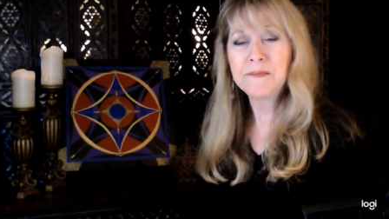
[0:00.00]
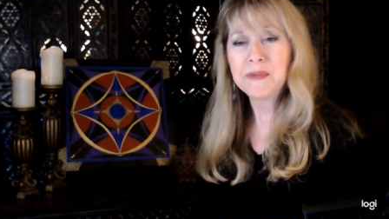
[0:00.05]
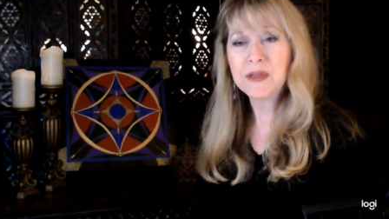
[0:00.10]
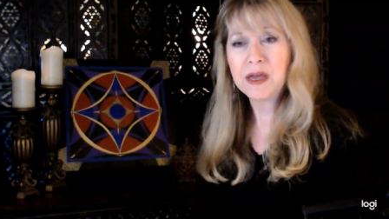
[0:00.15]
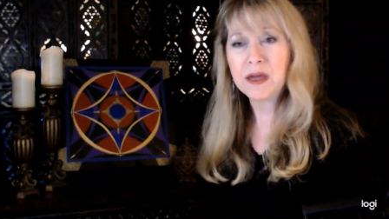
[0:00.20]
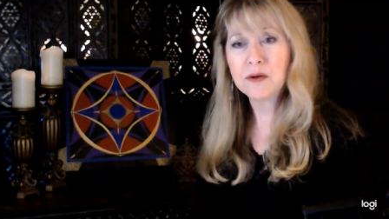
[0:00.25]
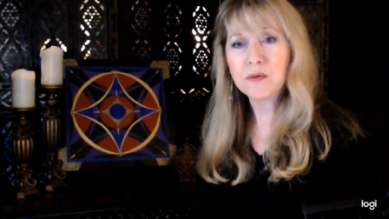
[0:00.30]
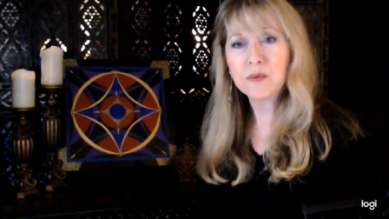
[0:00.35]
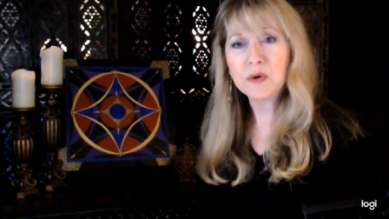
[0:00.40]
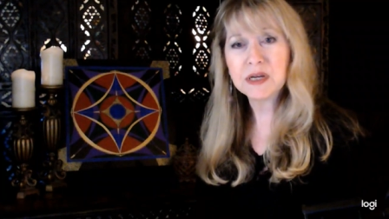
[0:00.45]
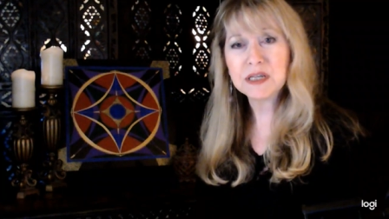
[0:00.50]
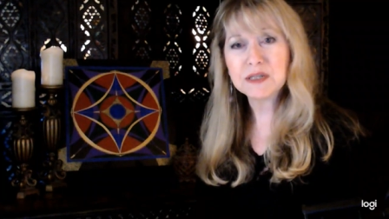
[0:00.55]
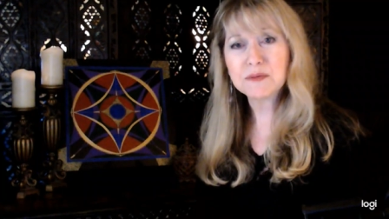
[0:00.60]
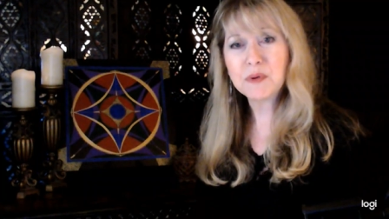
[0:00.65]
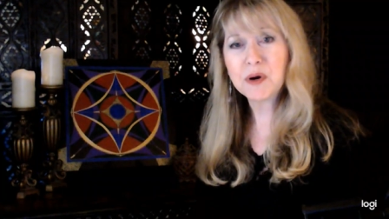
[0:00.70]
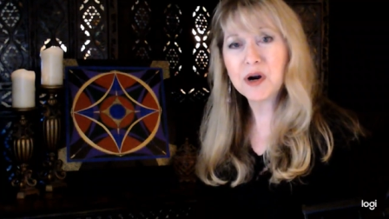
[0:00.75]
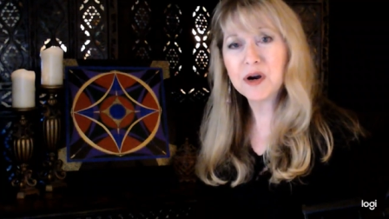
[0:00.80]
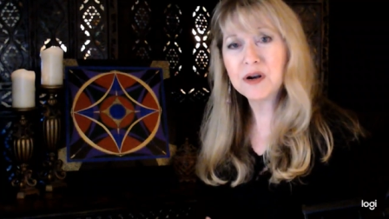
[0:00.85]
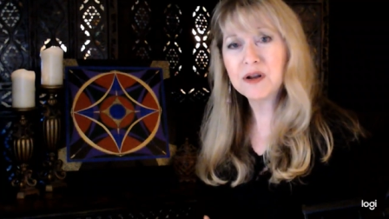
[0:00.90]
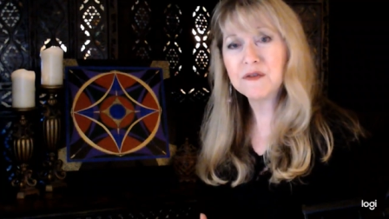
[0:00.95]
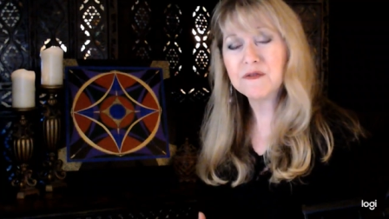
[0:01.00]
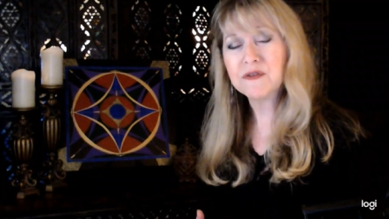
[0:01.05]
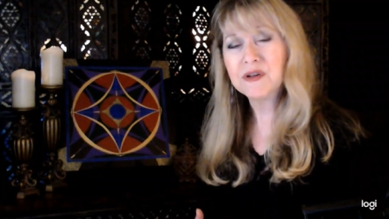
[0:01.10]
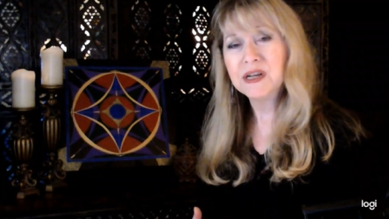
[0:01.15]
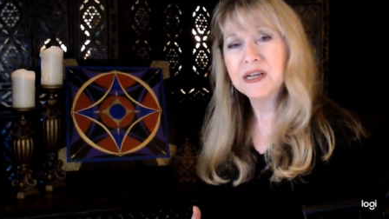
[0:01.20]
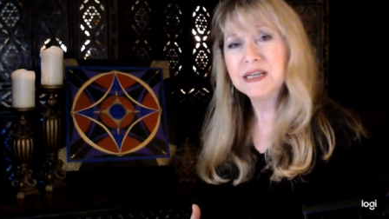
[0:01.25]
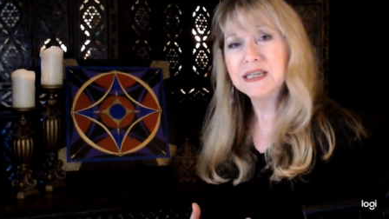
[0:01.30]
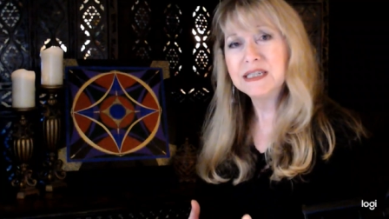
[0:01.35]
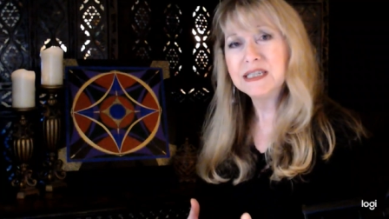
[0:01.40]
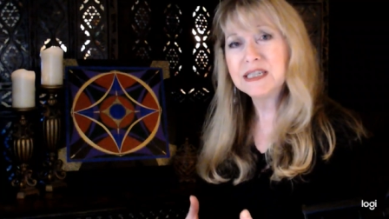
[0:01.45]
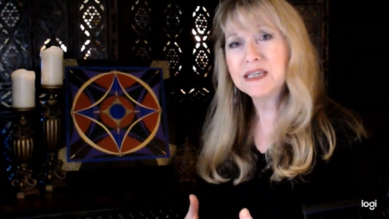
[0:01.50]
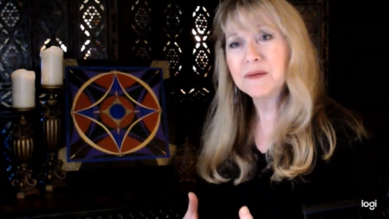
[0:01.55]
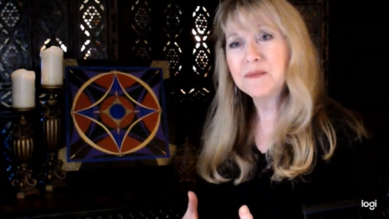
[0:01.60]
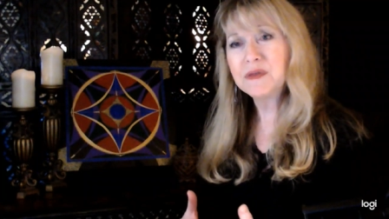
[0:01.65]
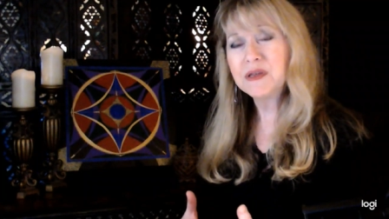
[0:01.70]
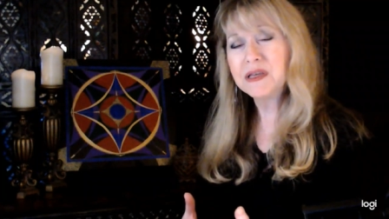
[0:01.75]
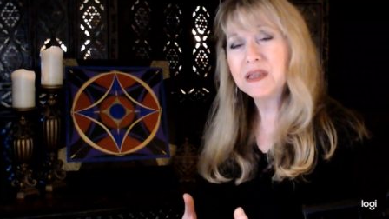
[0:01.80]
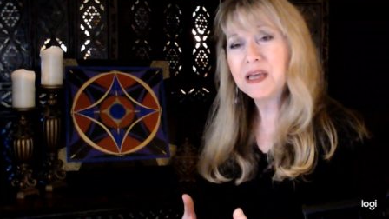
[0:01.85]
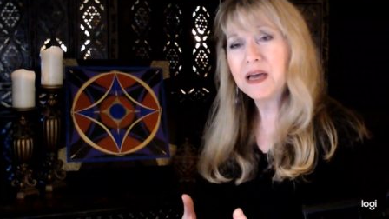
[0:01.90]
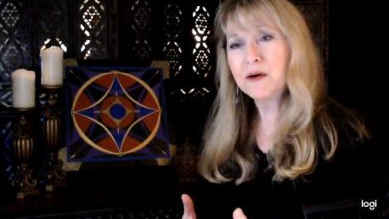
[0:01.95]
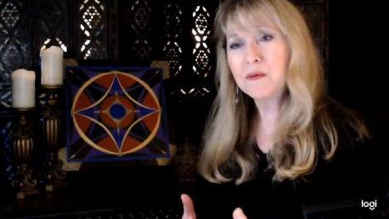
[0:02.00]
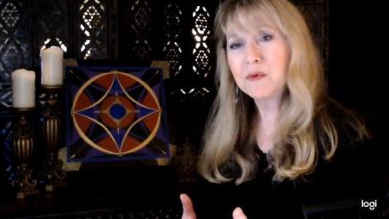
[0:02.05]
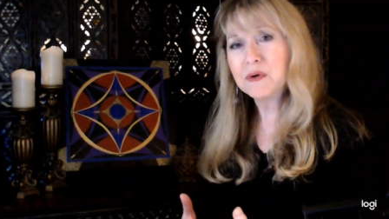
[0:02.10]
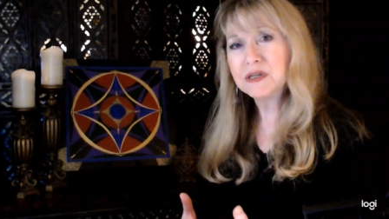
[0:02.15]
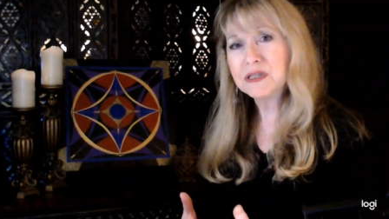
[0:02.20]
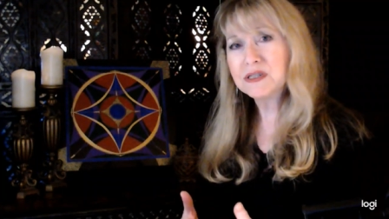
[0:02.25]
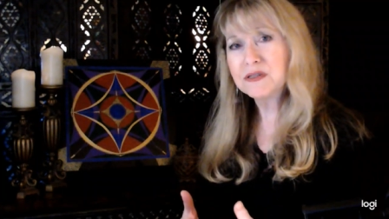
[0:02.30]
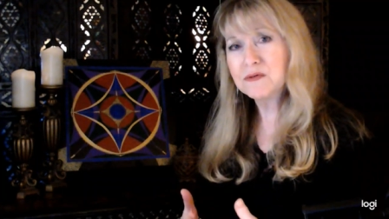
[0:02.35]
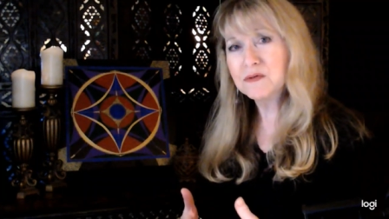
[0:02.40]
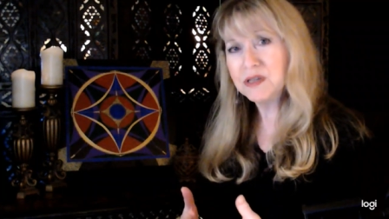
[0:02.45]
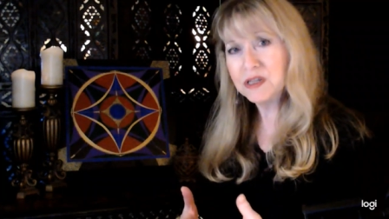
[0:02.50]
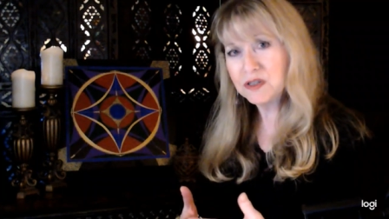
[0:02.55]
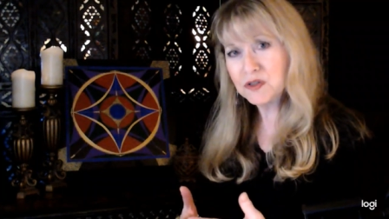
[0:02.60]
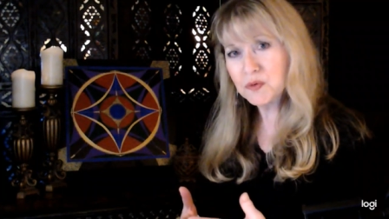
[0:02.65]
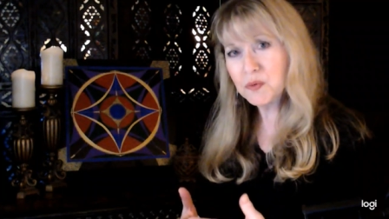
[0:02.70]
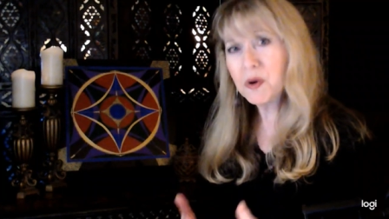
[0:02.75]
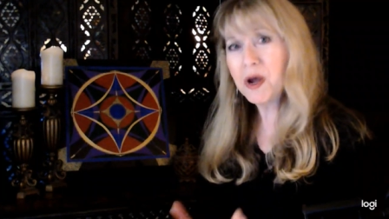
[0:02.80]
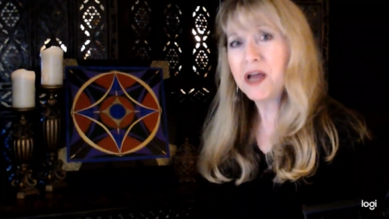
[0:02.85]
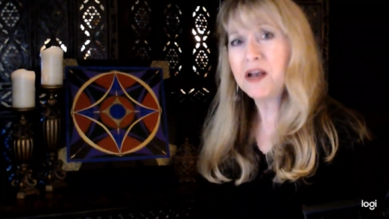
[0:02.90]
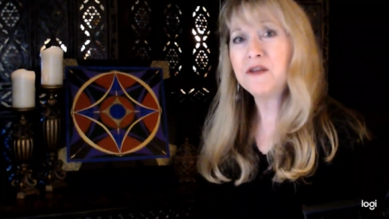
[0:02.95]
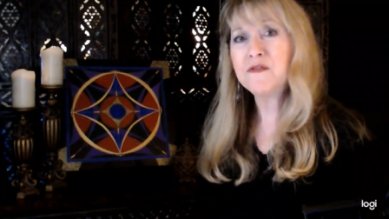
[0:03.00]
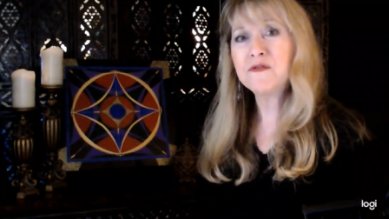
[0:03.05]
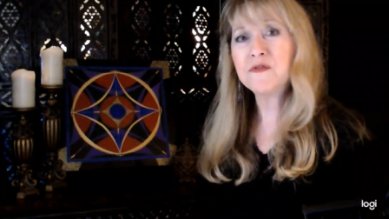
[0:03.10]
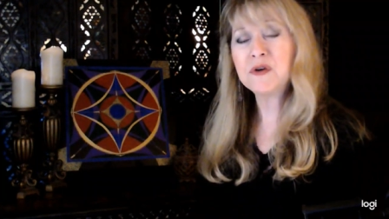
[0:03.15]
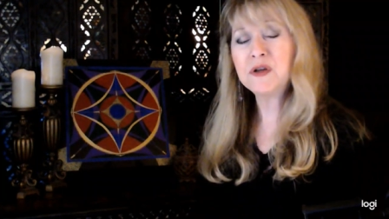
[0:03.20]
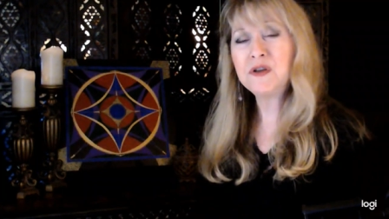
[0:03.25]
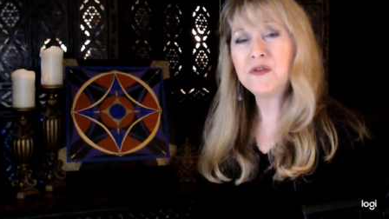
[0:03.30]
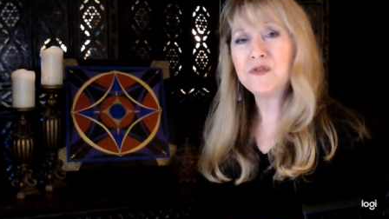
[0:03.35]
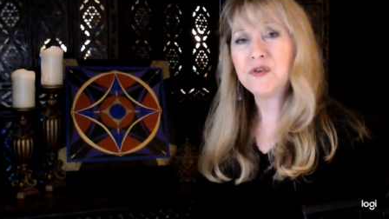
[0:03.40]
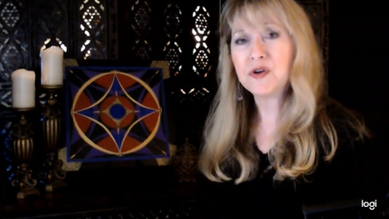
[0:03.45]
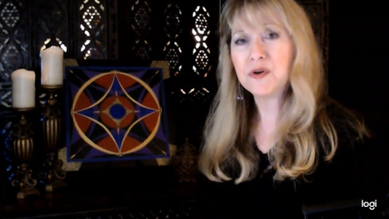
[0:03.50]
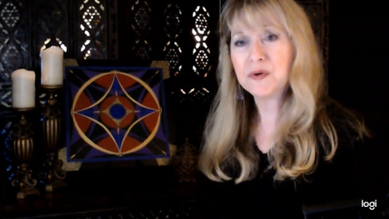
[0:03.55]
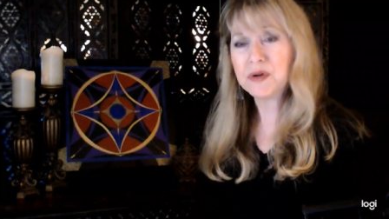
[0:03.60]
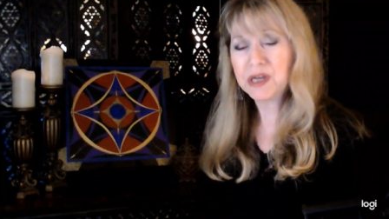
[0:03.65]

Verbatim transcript: and was part of something that was, it's right in front of you.